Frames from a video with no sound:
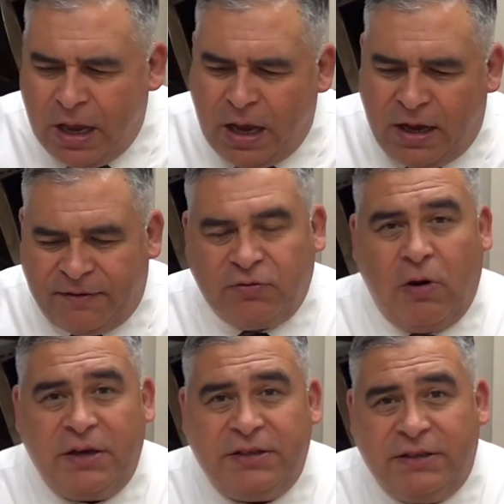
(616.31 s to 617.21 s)
I have to
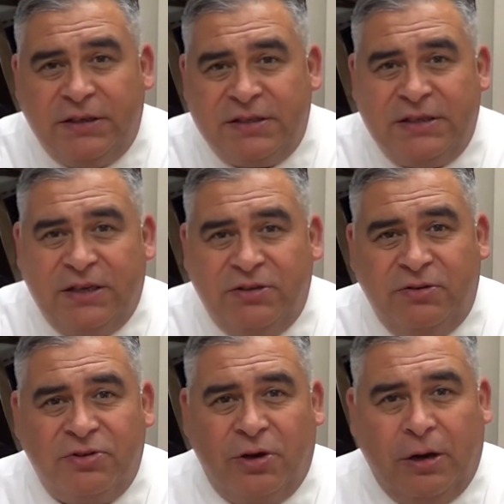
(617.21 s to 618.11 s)
watch it doesn't get
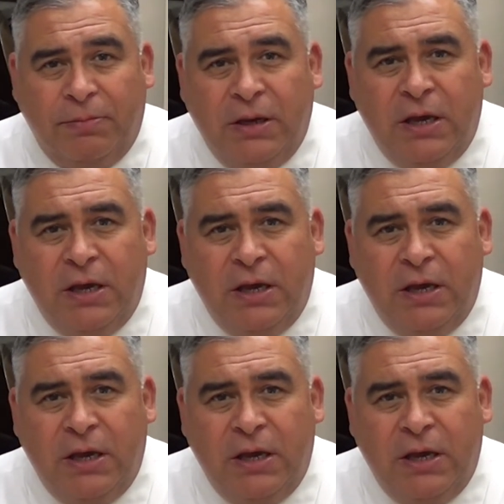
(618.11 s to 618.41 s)
too sharp.